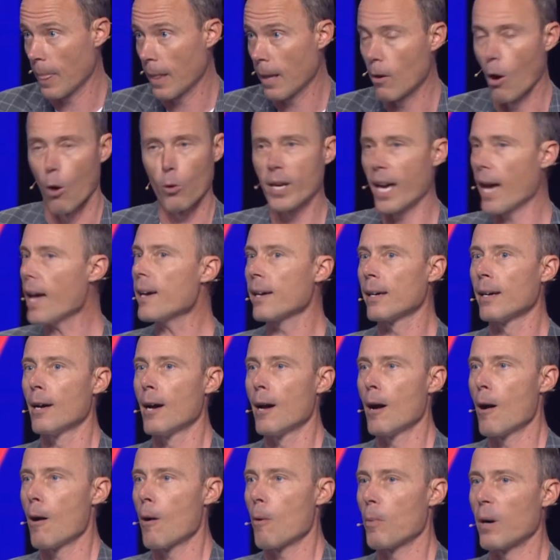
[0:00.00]
Okay,
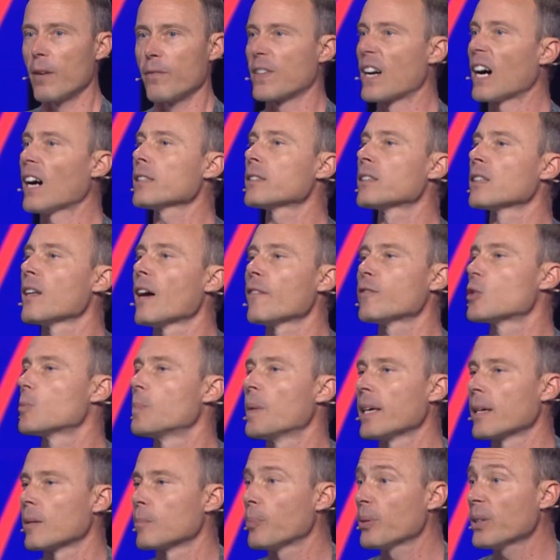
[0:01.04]
well, if God loves
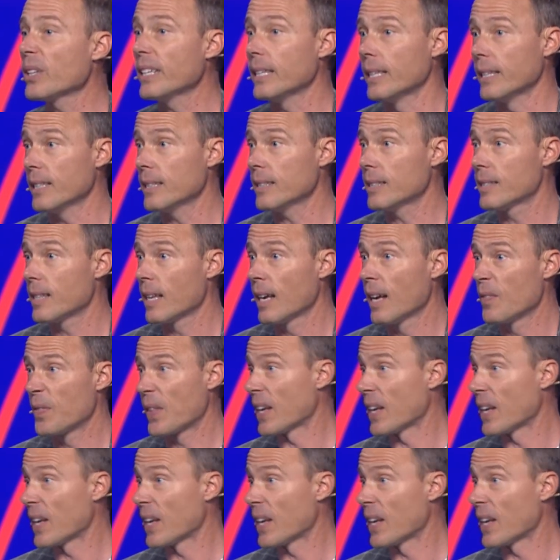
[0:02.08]
being pleased,